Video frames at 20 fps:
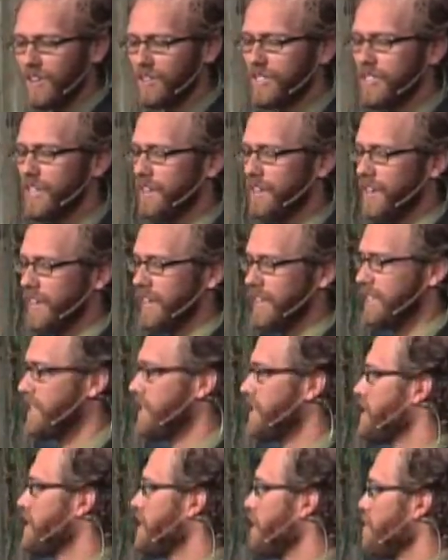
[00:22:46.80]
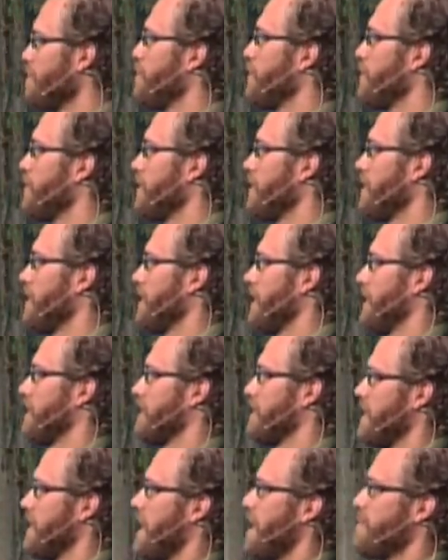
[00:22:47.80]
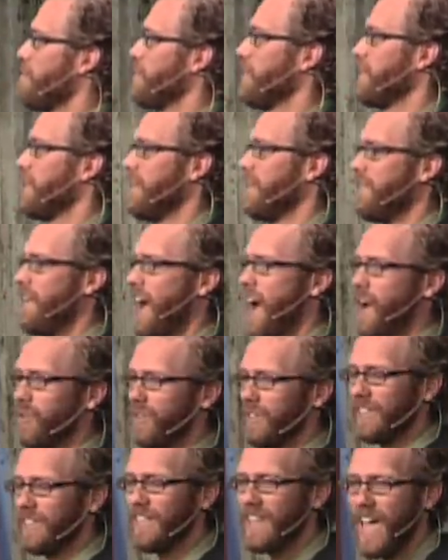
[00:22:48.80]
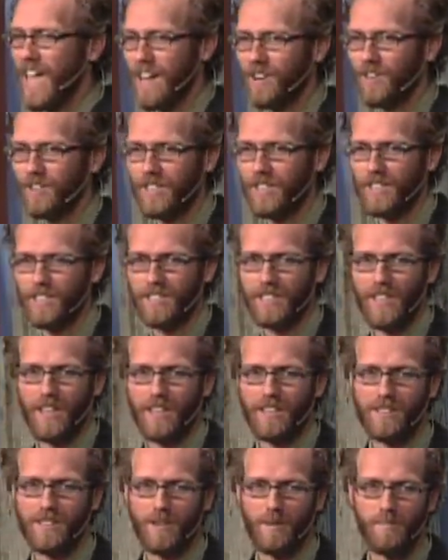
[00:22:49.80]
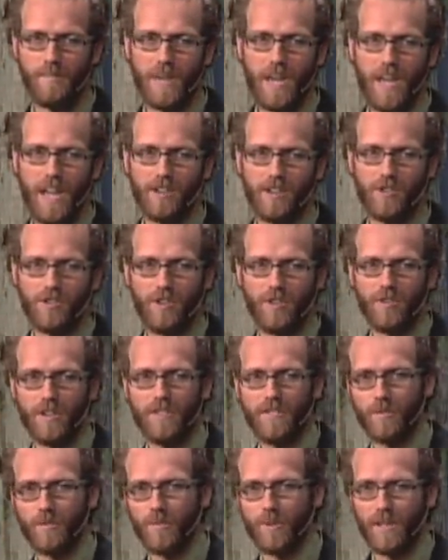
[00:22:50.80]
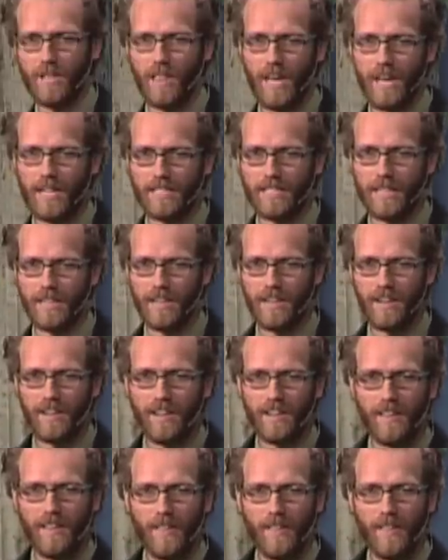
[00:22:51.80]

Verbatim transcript: Here's a simple example of how layered these things can be and you don't even realize it.